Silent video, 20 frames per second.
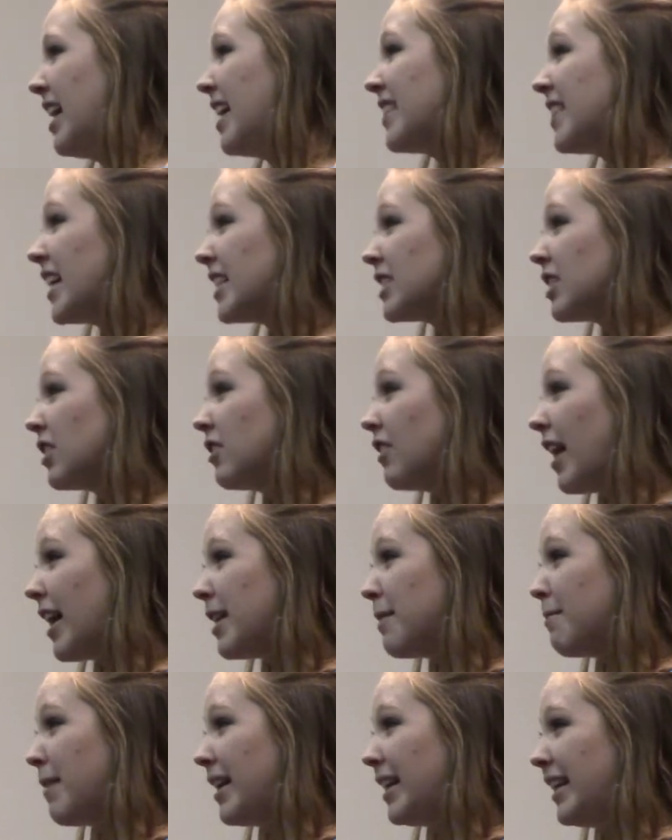That's a
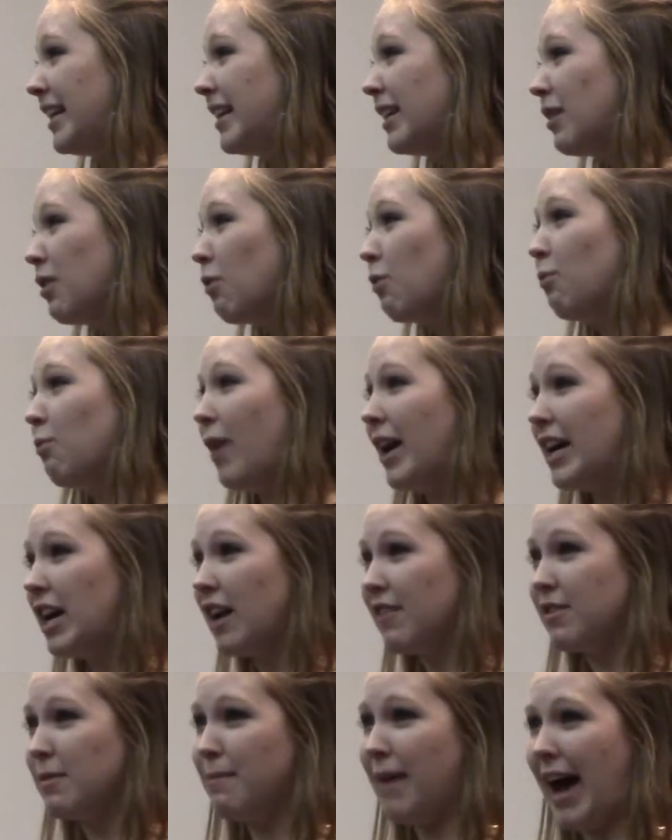lot of money right
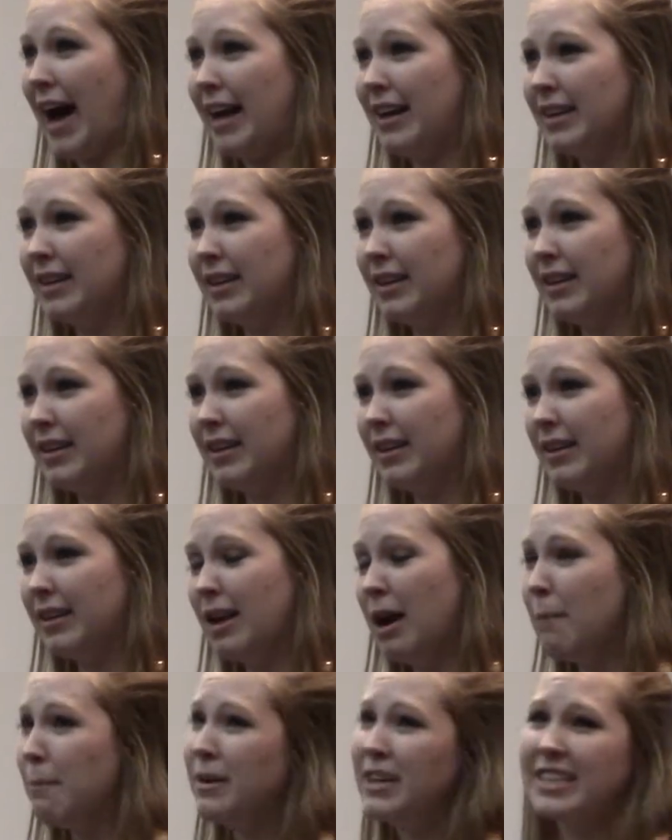off the bat.
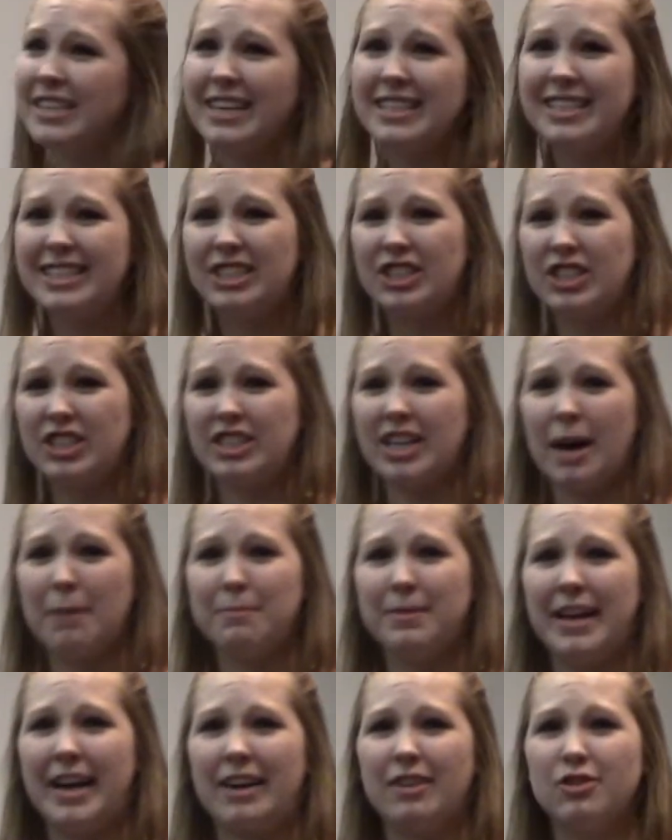But it doesn't just
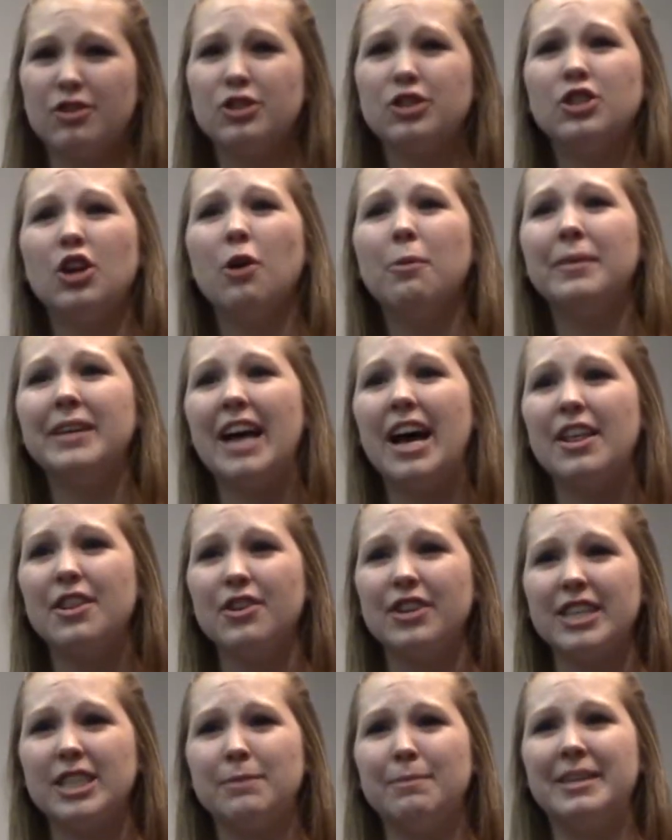stop there. There's so many
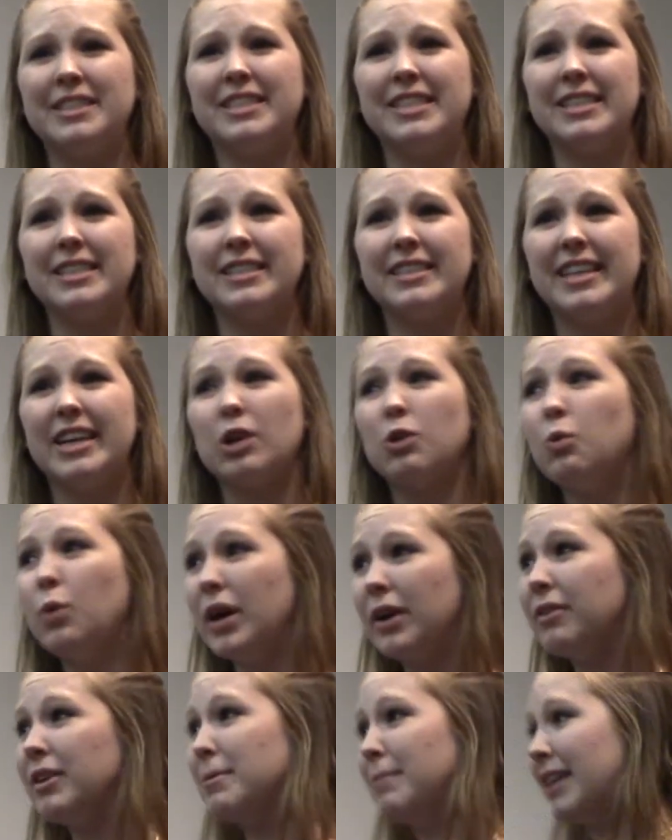other expenses that
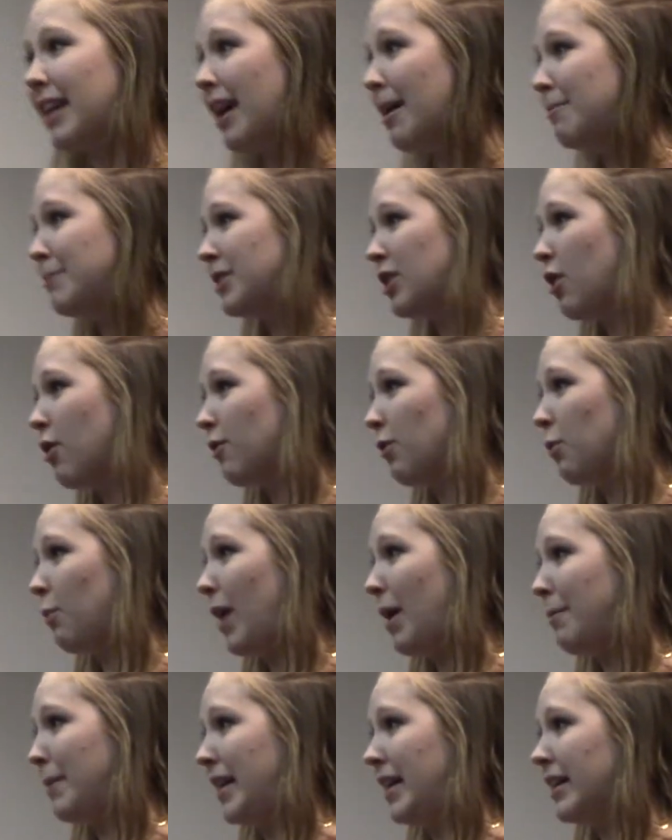quickly becomes
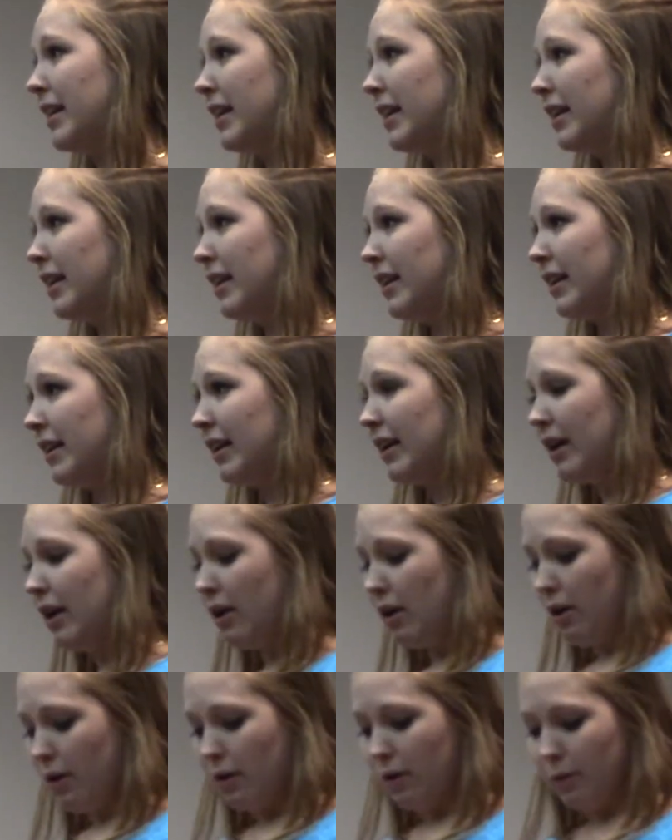overwhelming
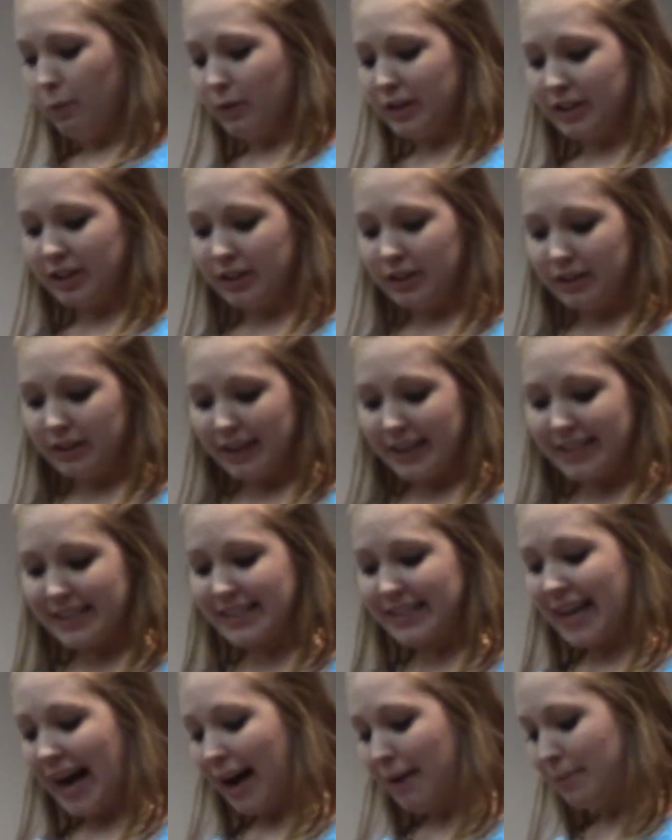which is
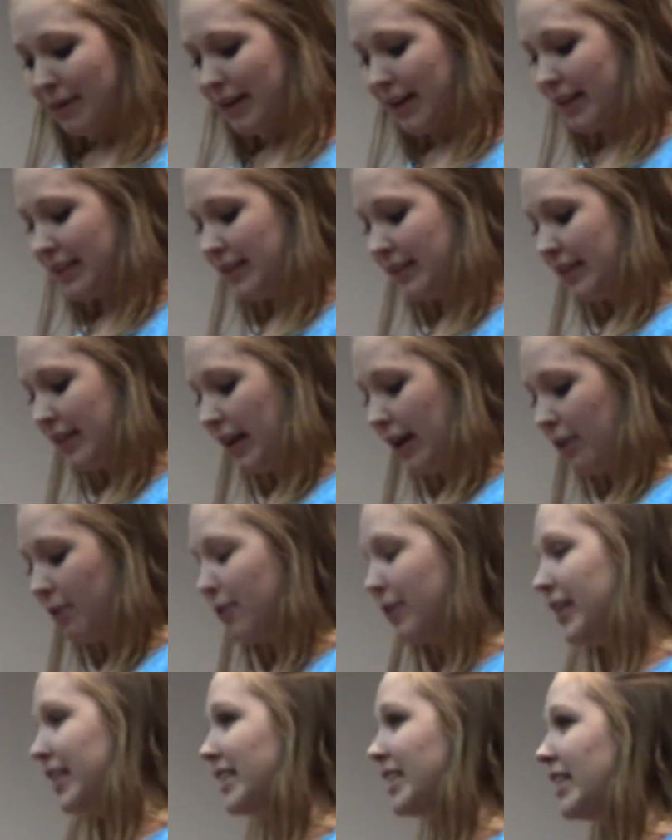sad because
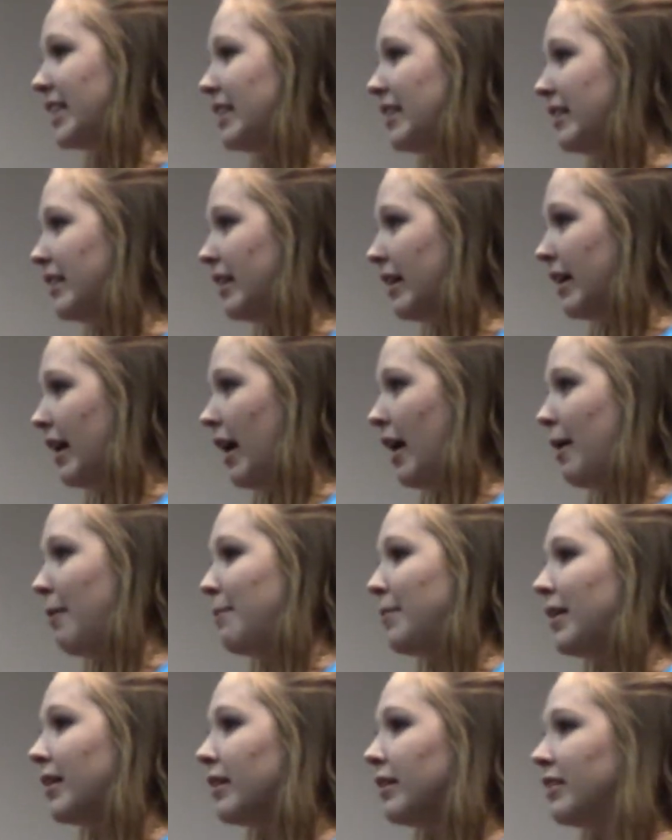according to um,
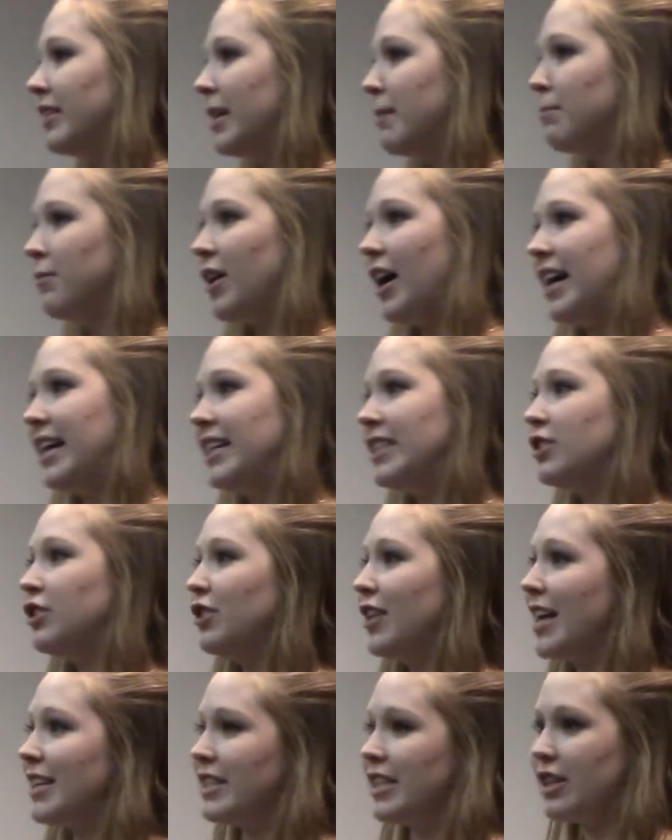LIMRA in
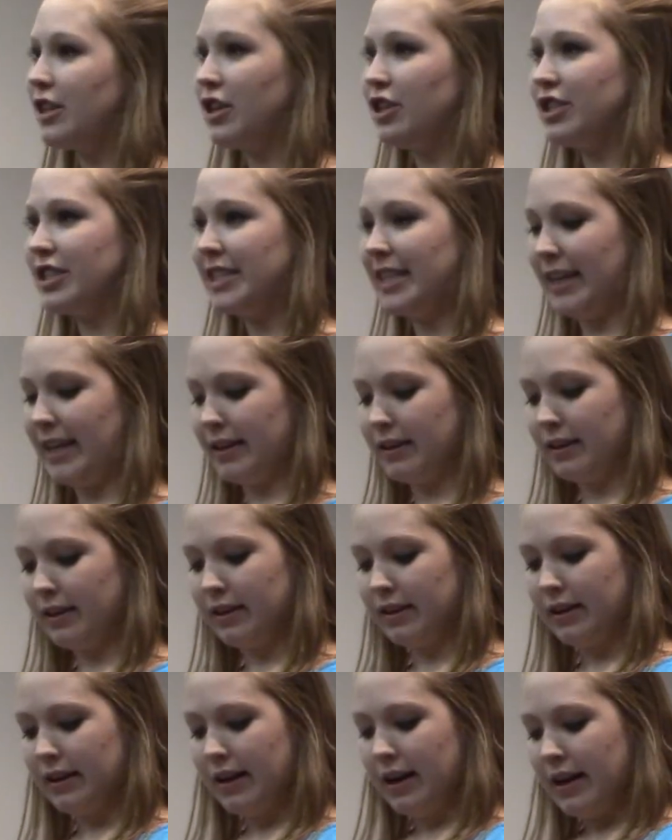2013,
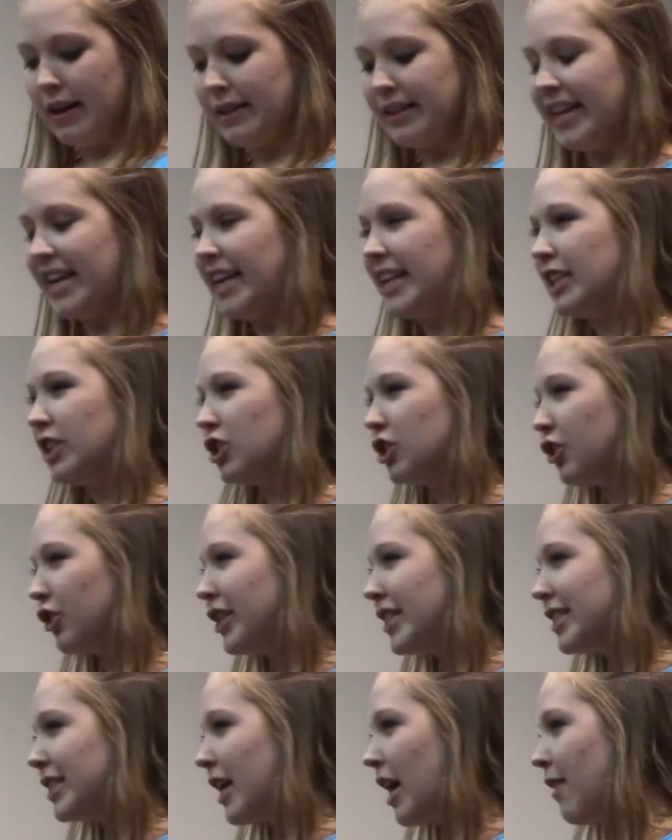the
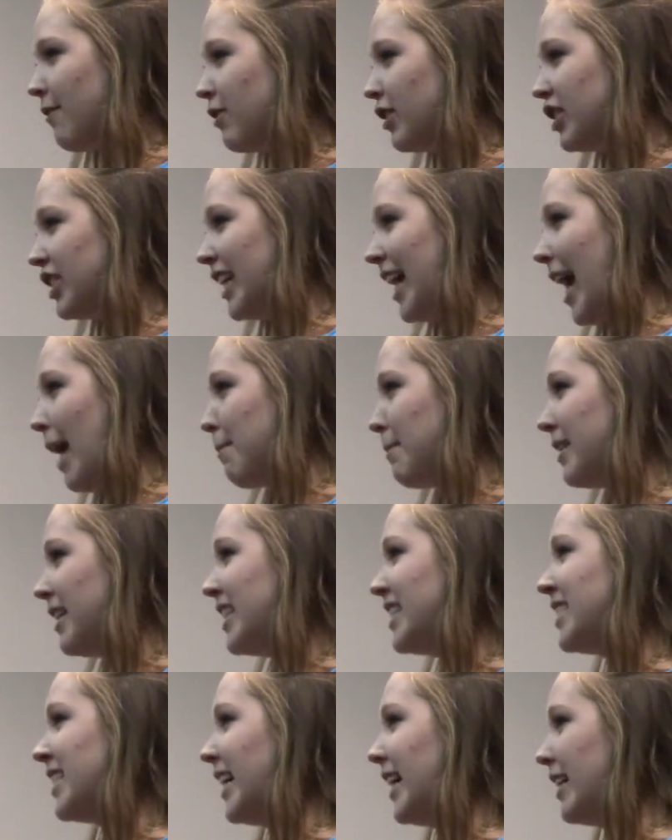insurance coverage gap
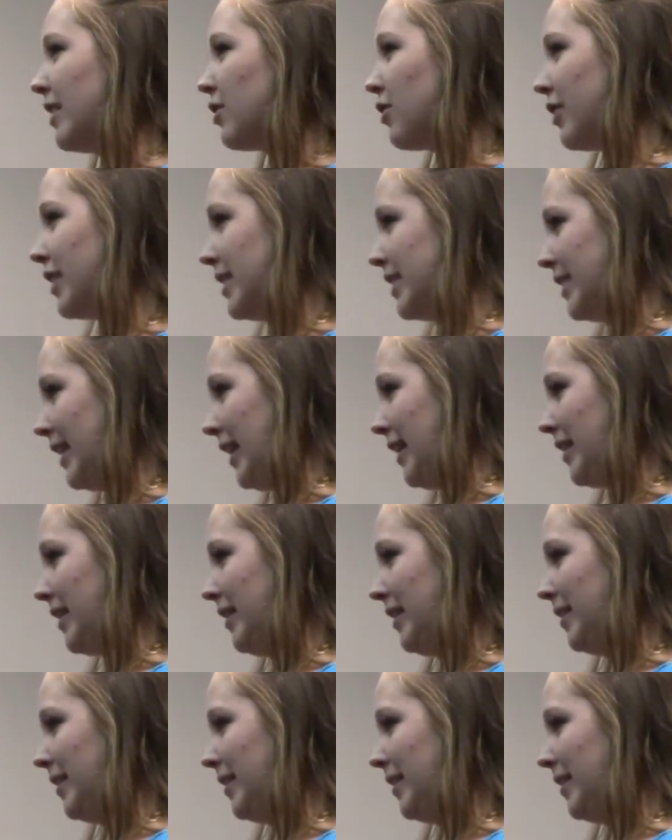is increasing.